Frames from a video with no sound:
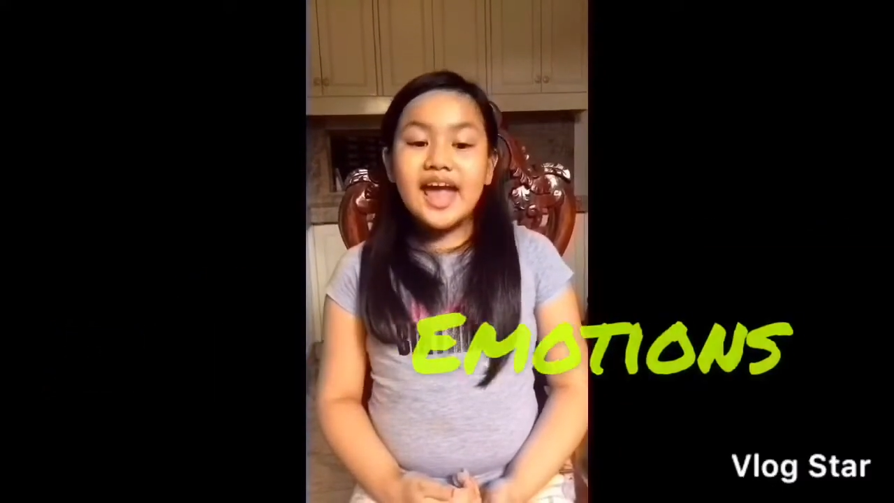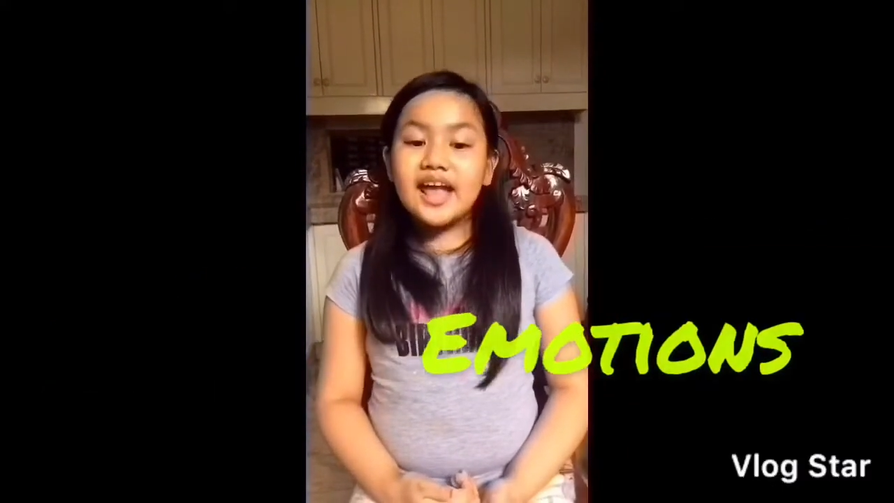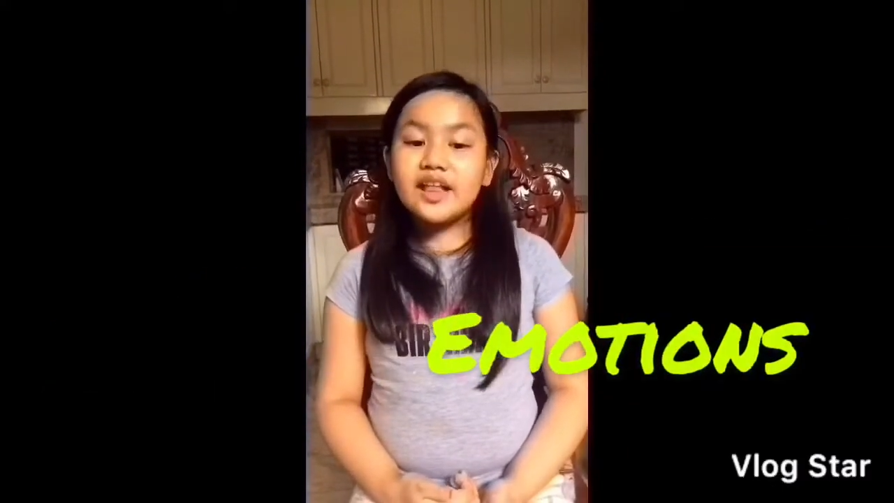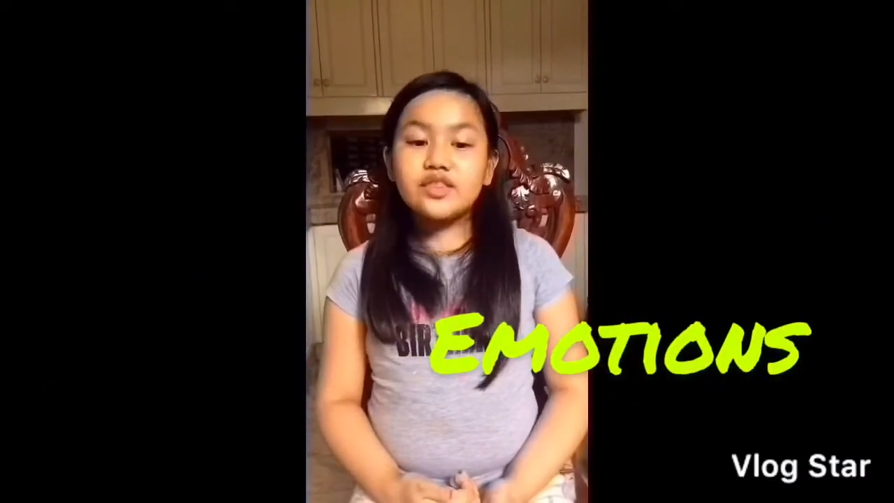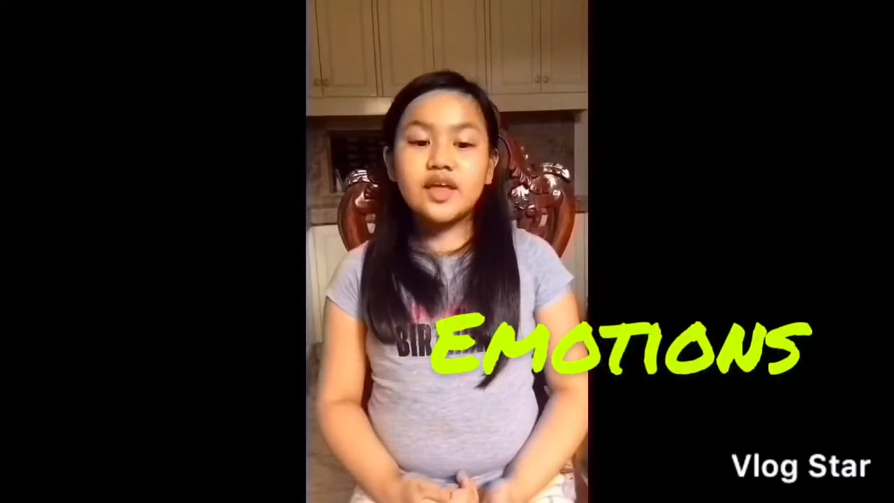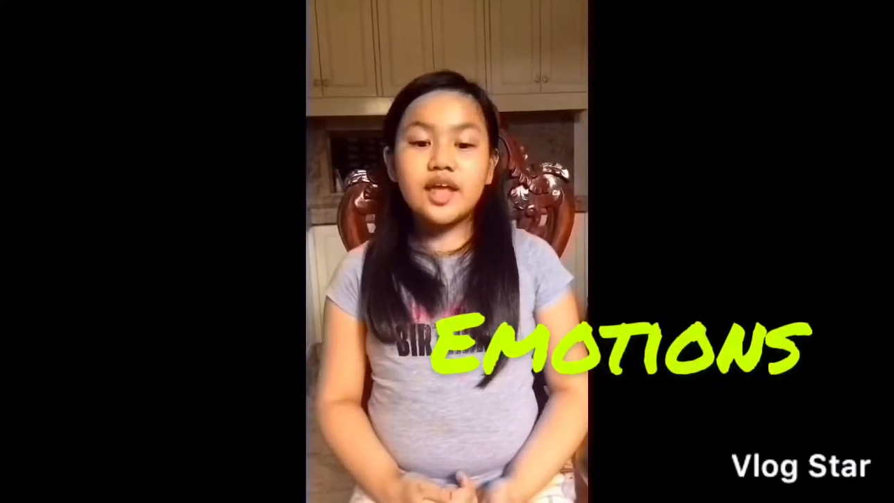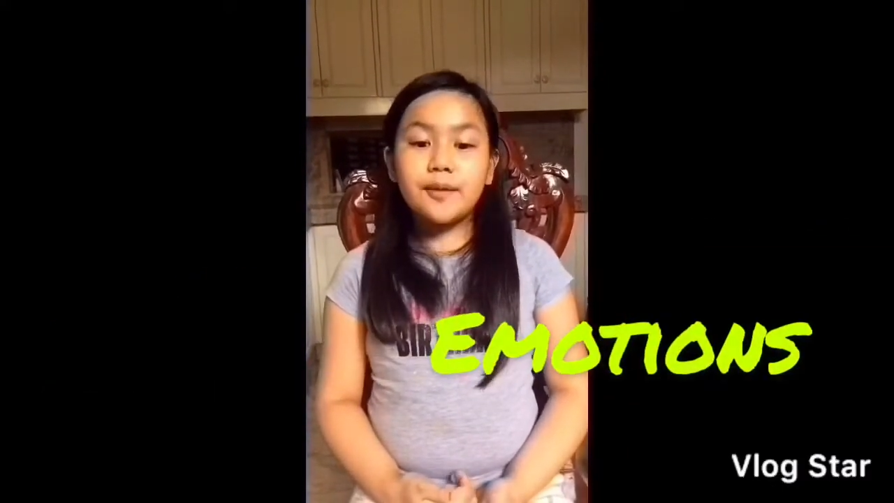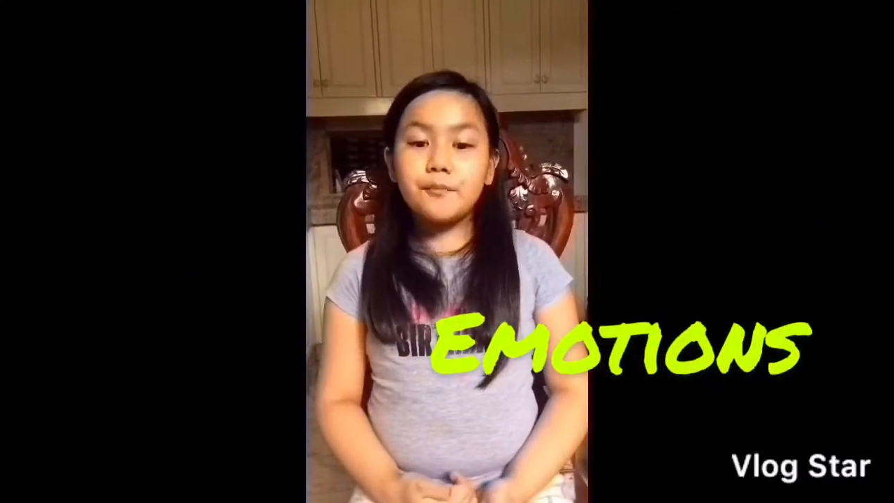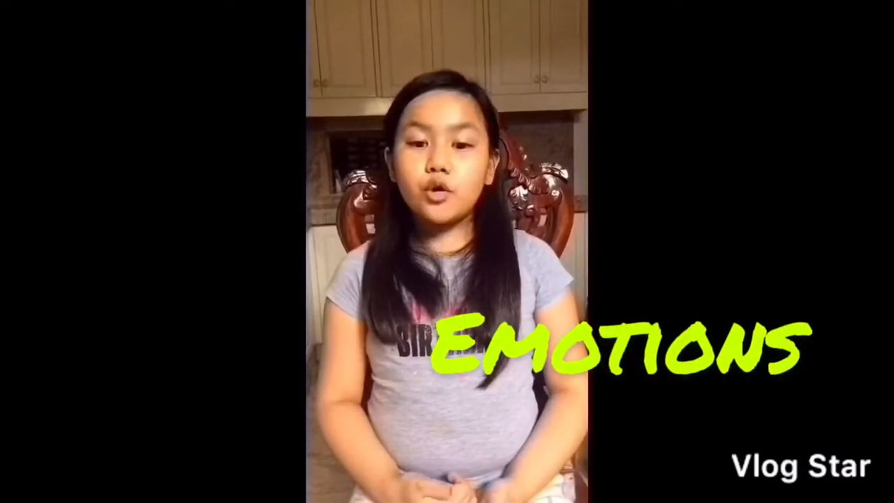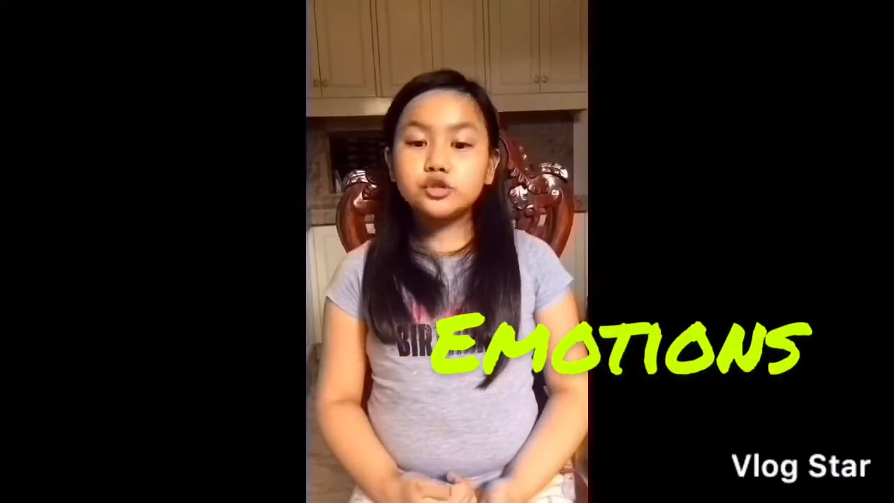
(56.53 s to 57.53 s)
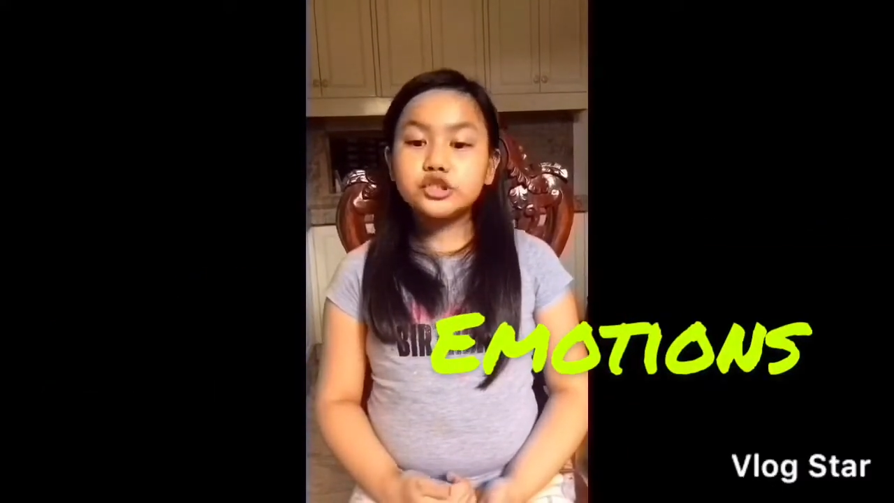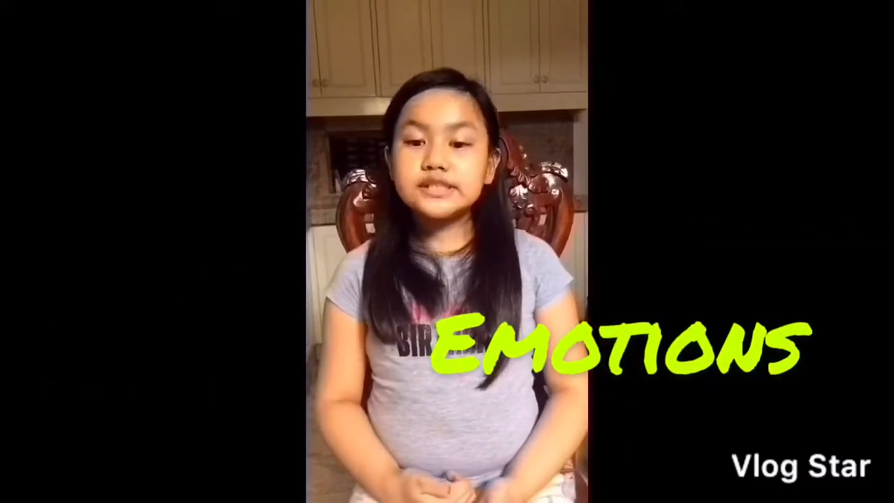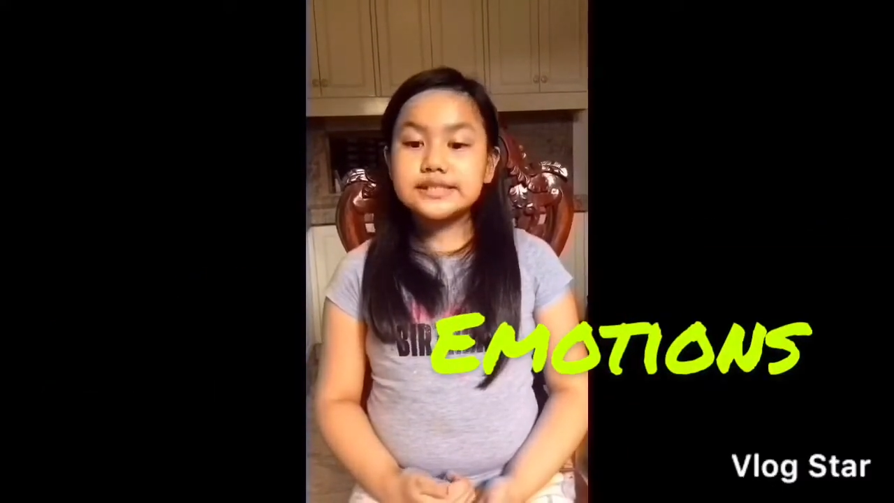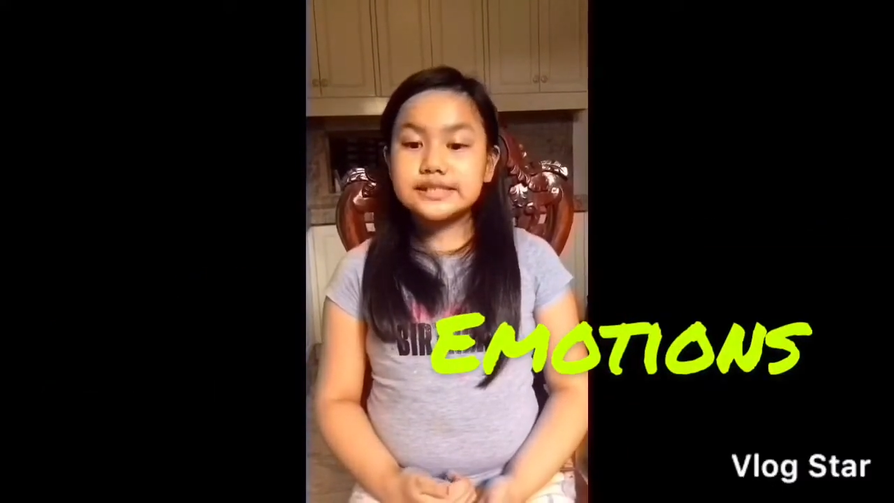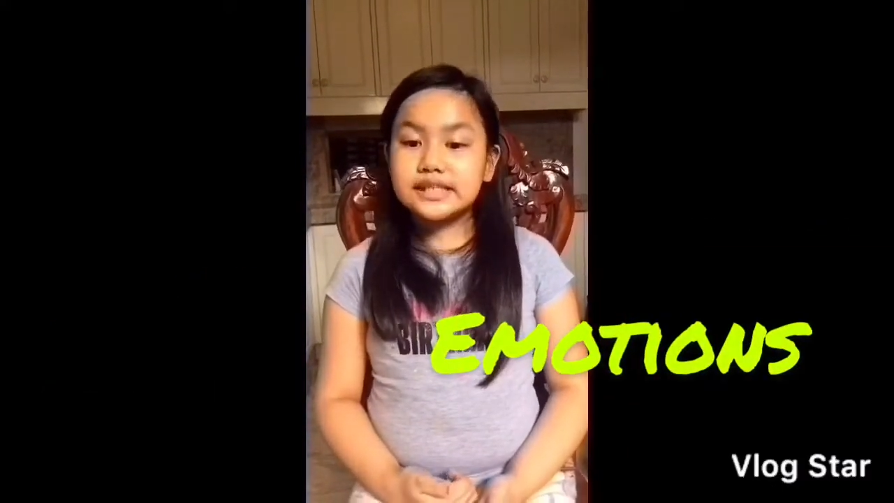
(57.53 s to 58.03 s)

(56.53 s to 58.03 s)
and the emotions